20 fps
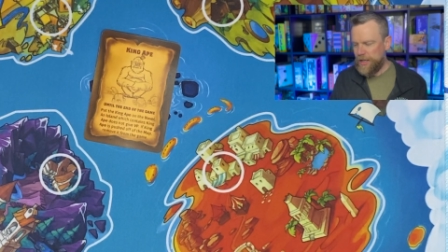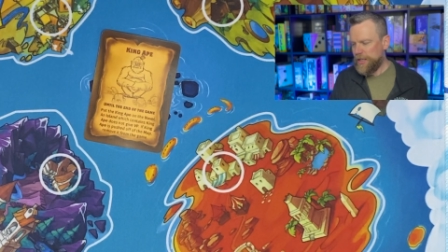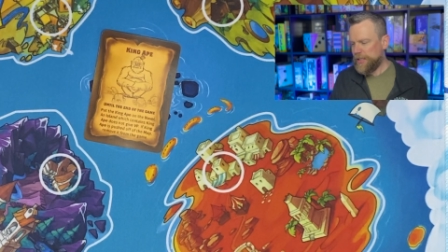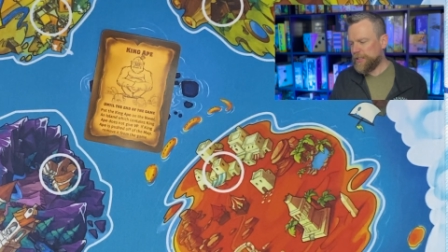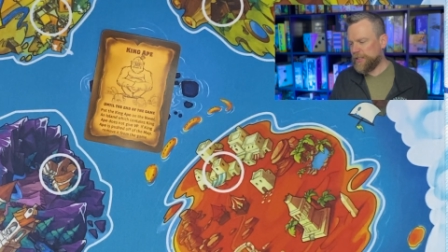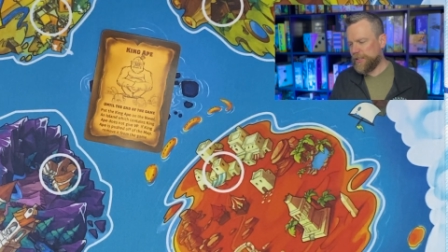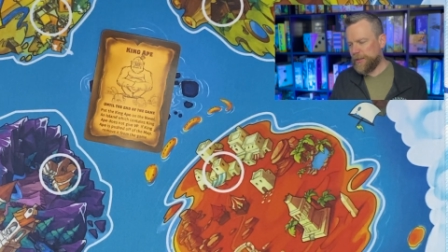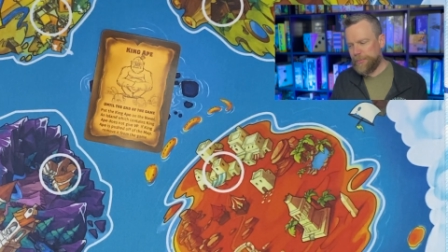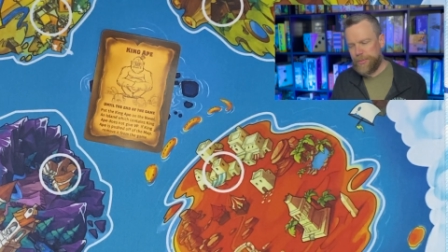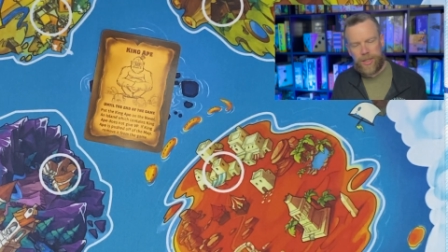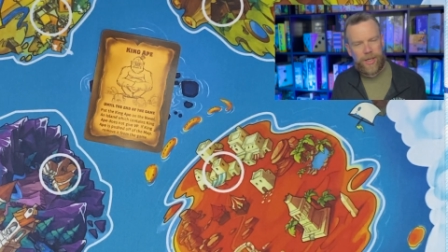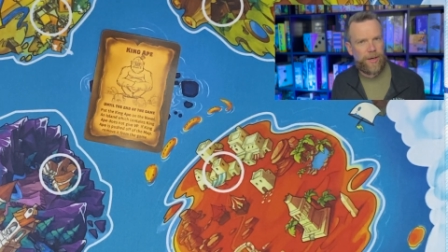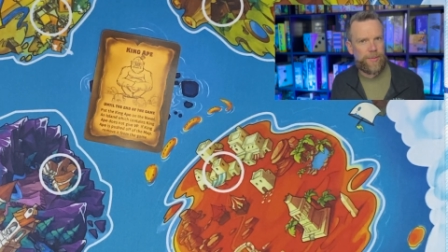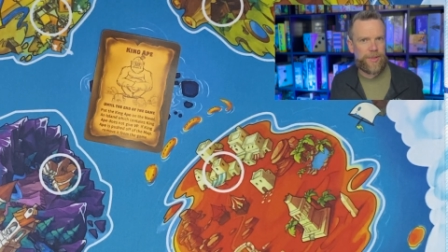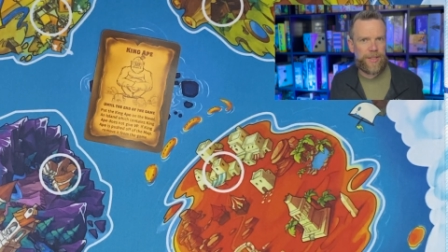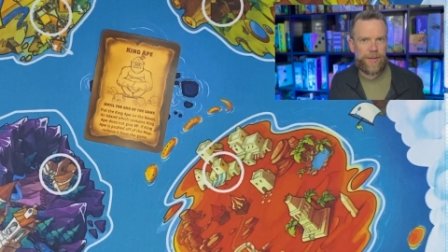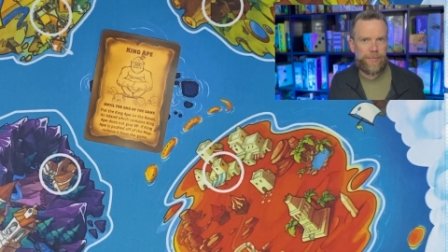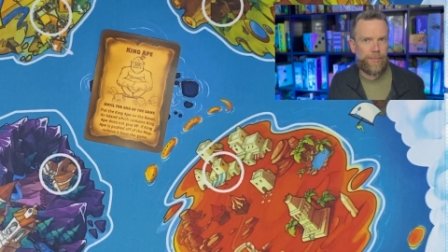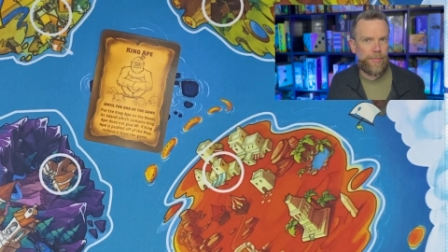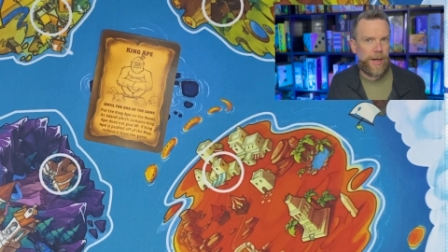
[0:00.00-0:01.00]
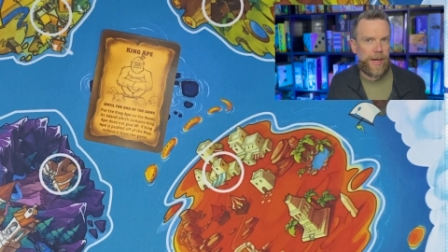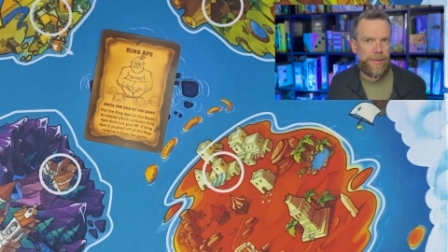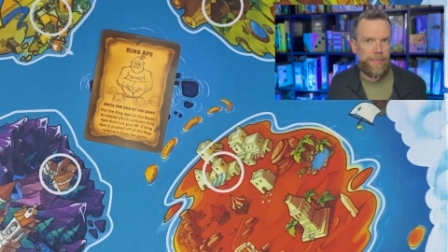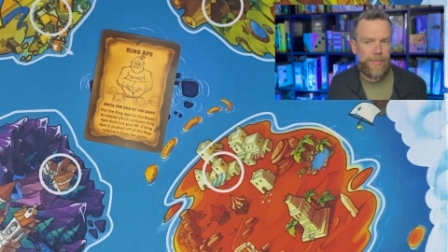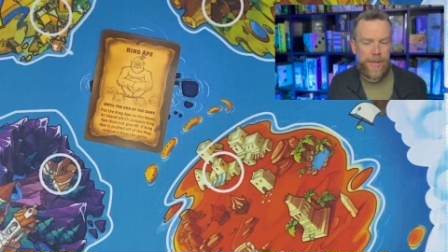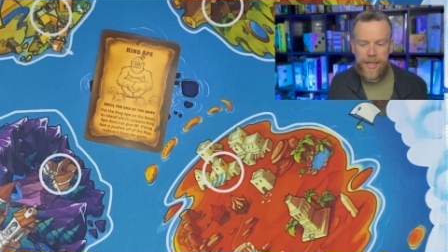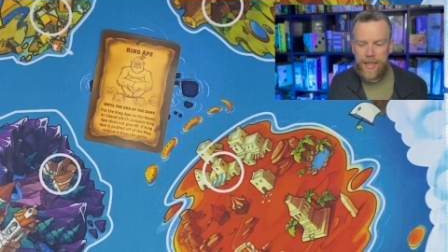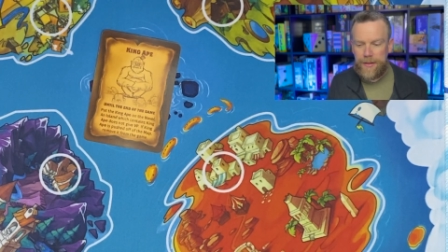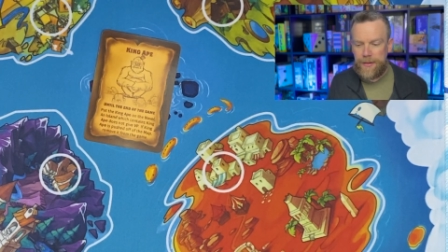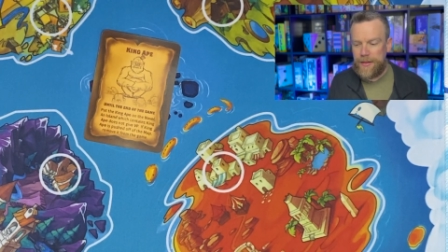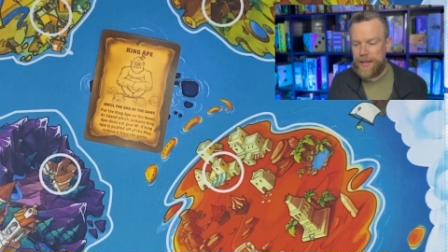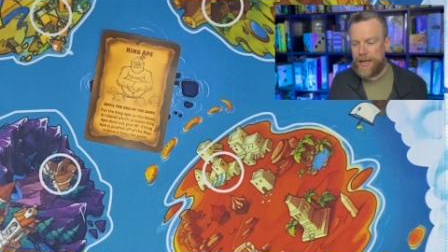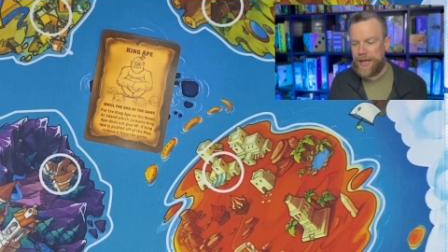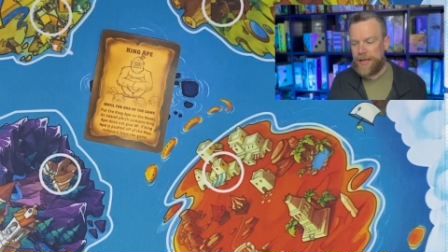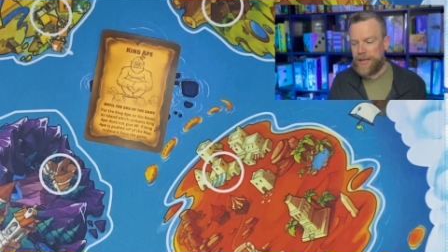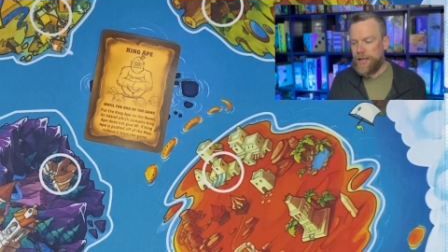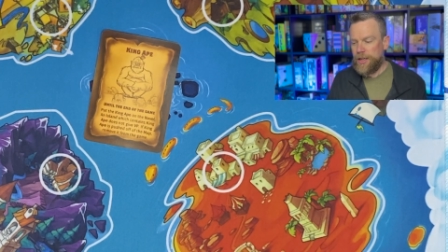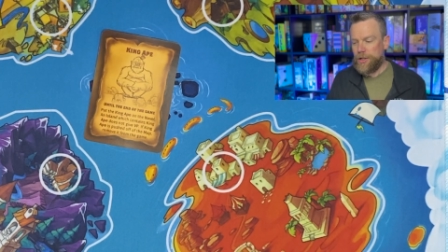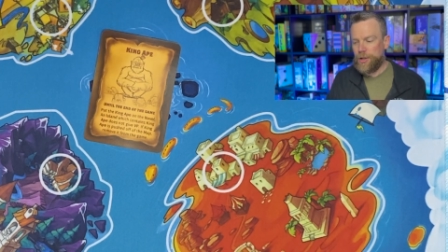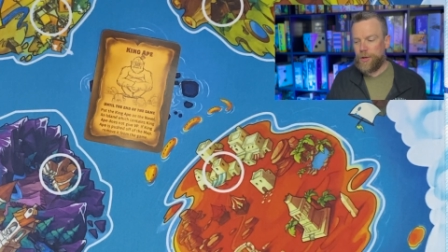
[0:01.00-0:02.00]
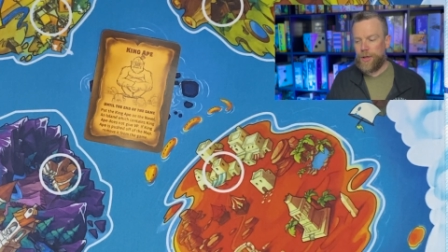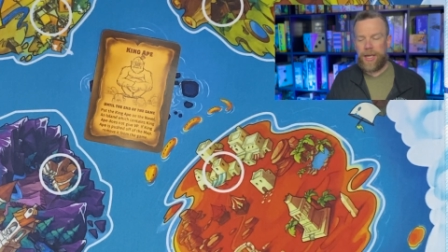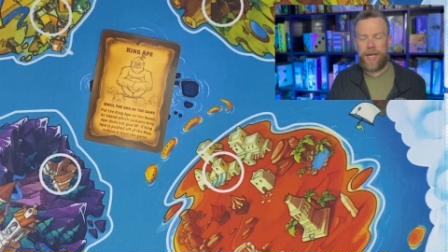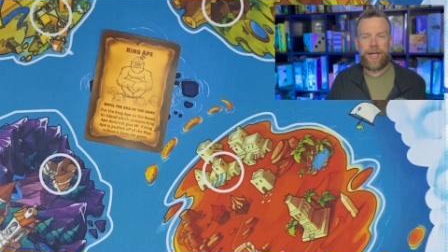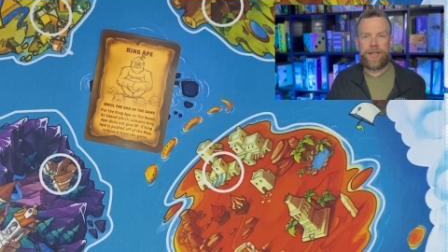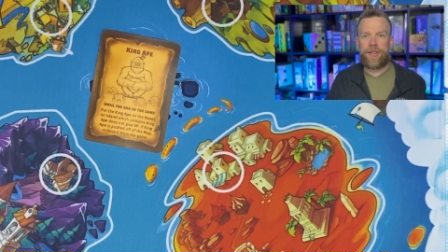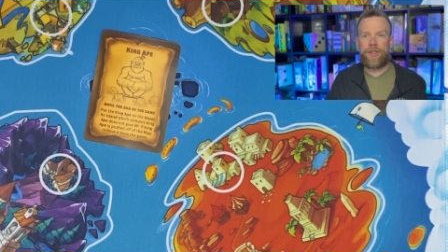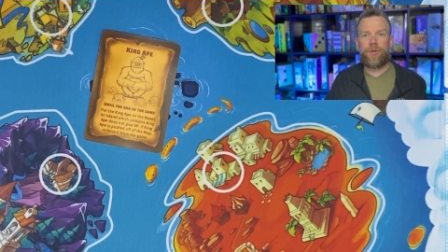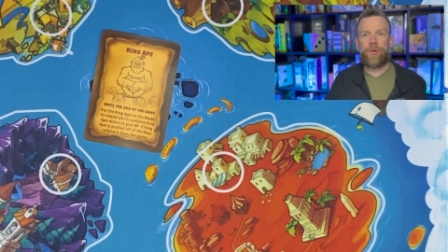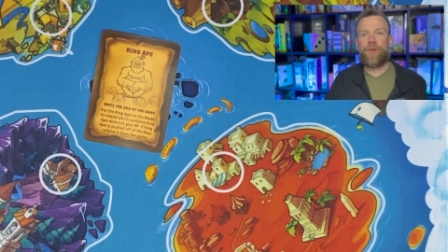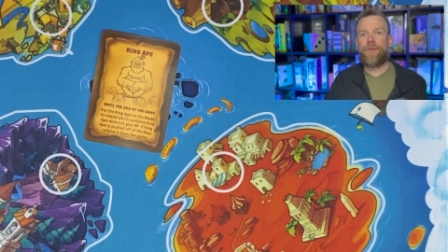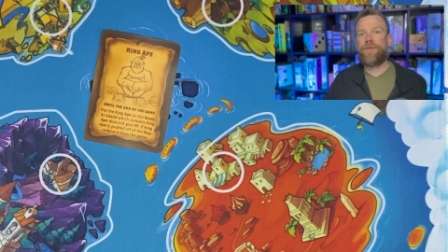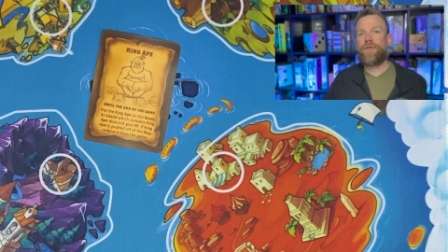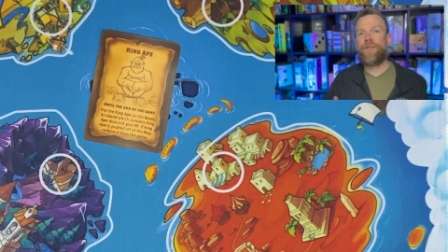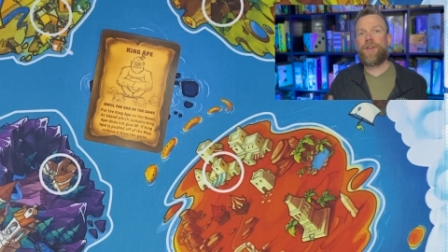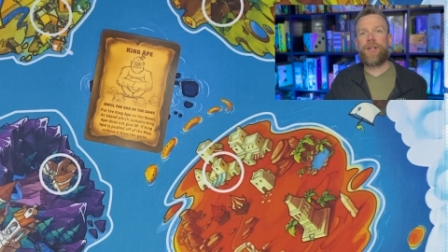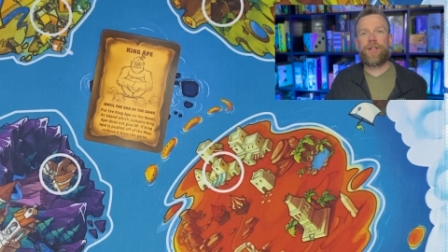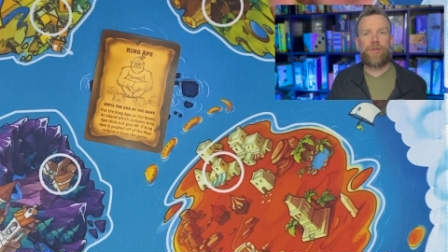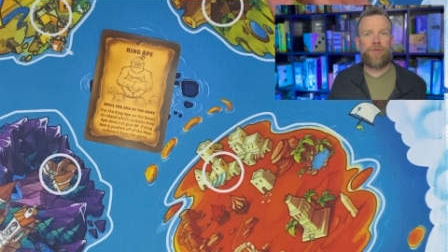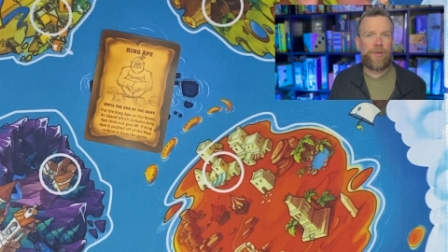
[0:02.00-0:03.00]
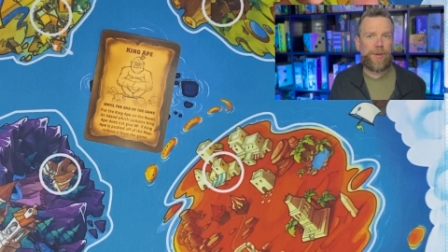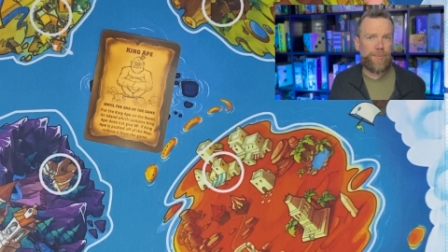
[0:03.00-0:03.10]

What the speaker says: Sometimes it might mean that you can't score victory